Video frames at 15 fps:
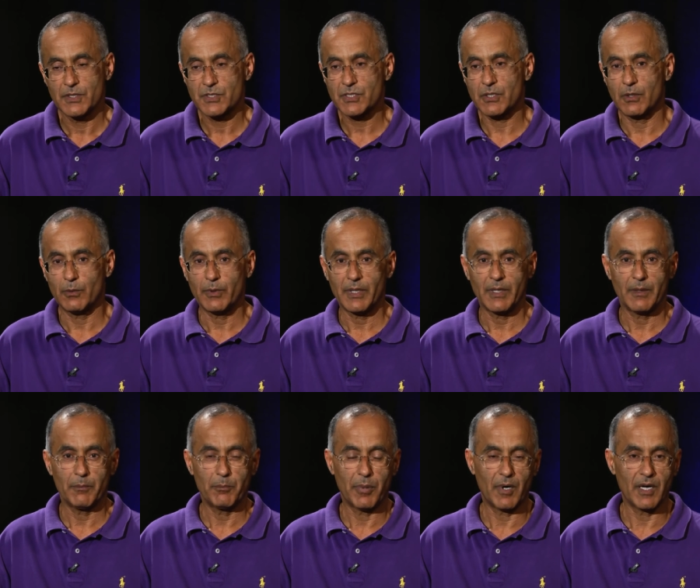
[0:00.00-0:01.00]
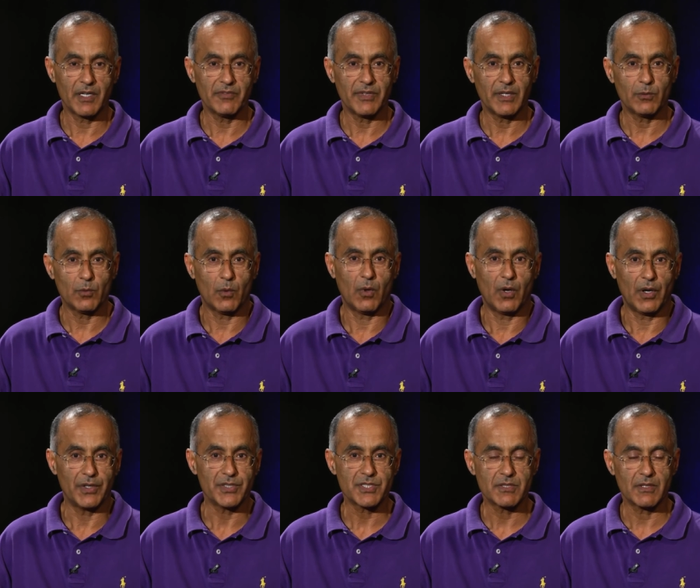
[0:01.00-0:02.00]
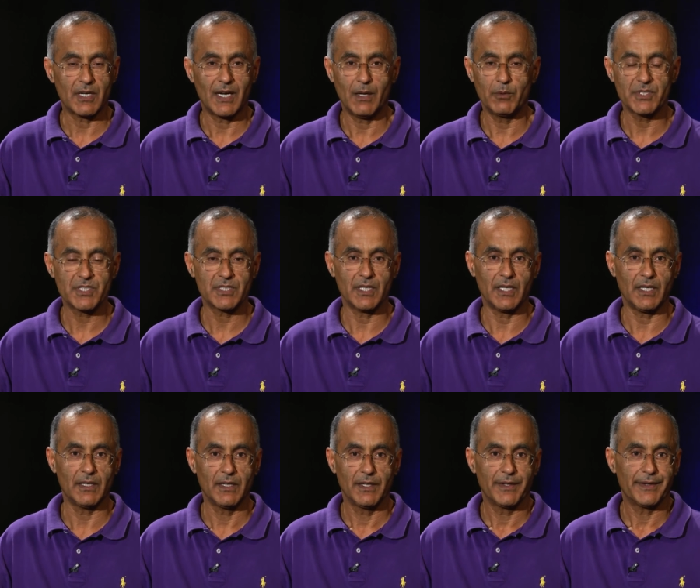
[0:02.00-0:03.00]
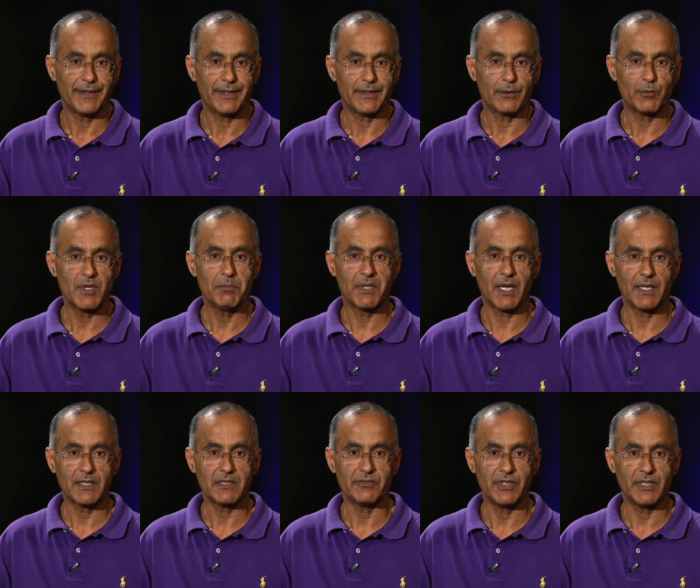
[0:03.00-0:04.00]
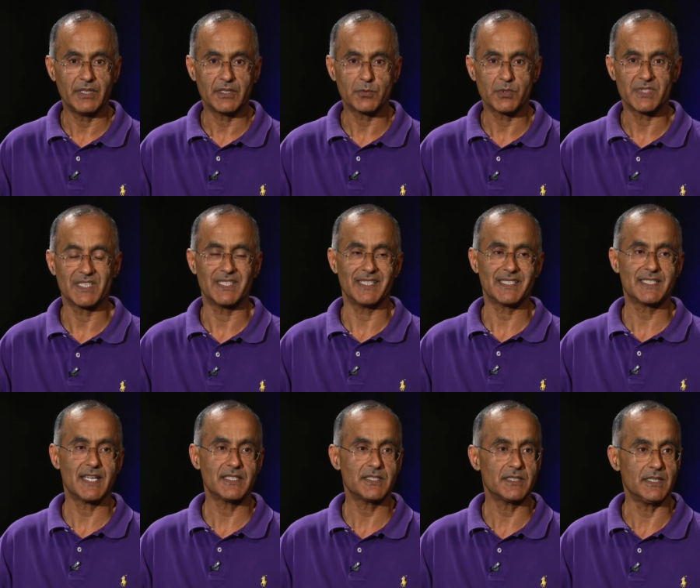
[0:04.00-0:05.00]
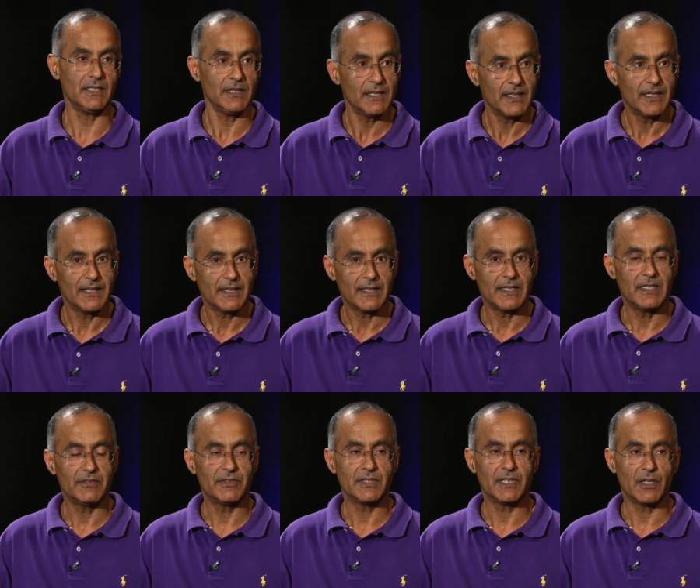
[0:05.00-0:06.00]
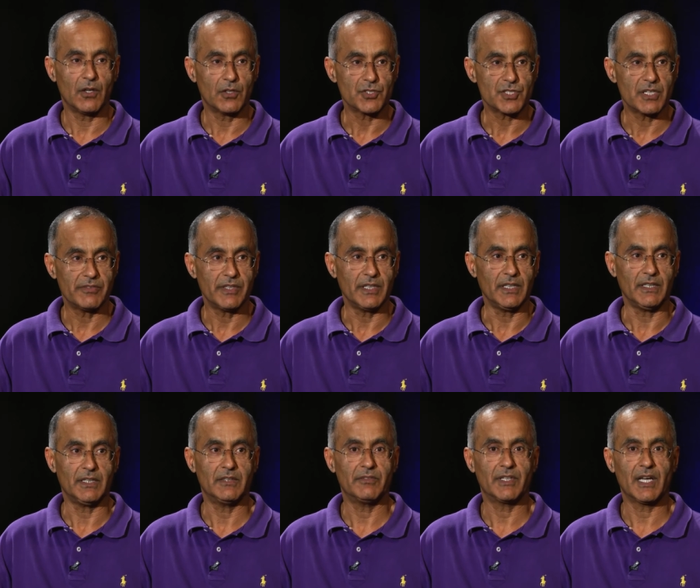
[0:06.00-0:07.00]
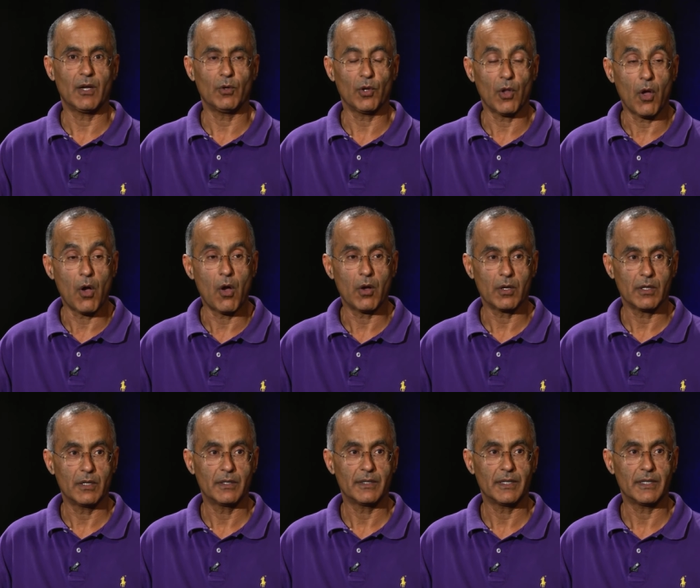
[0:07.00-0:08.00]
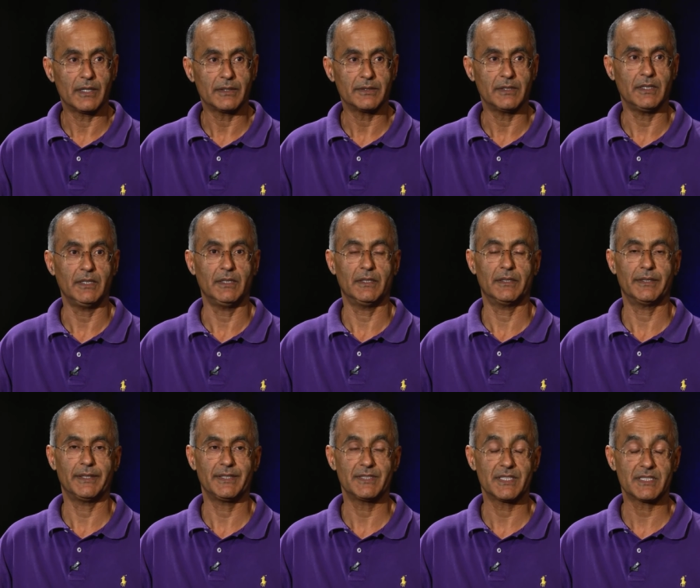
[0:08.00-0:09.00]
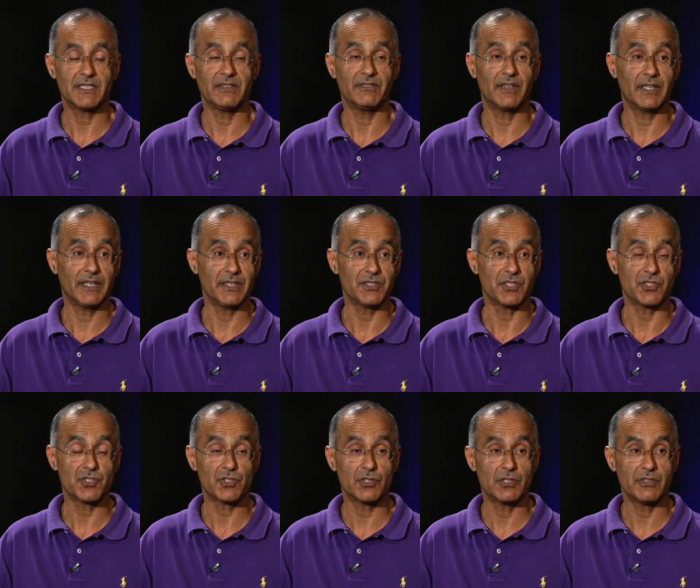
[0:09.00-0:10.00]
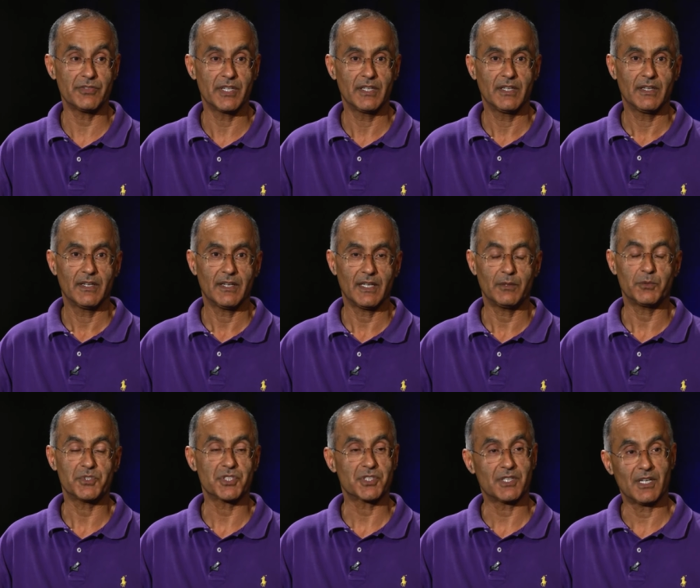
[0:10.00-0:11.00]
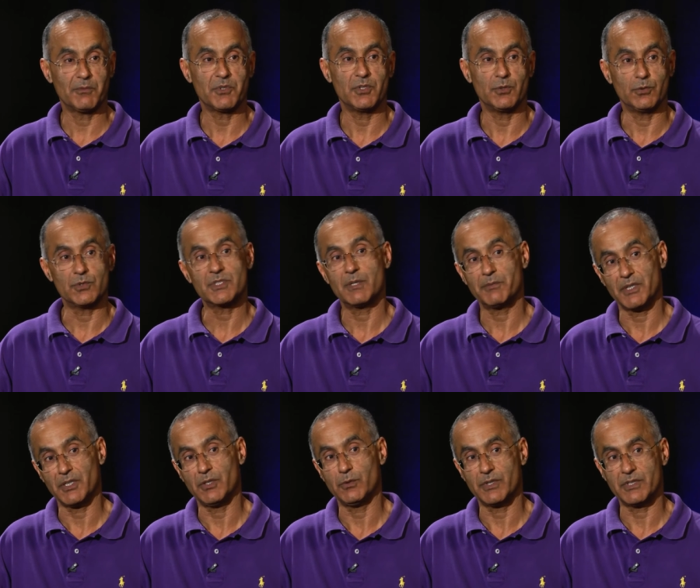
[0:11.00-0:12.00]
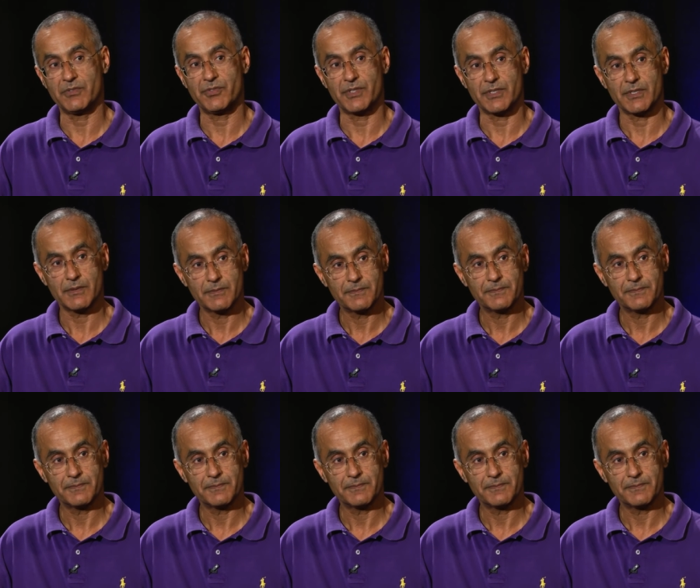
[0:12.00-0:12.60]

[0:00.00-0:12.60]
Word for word: So part of it was, I would say, uh, replanting the vineyards was a necessity given the longevity, given how long uh, the uh, existing vines had served, and it was just time to do something new and different.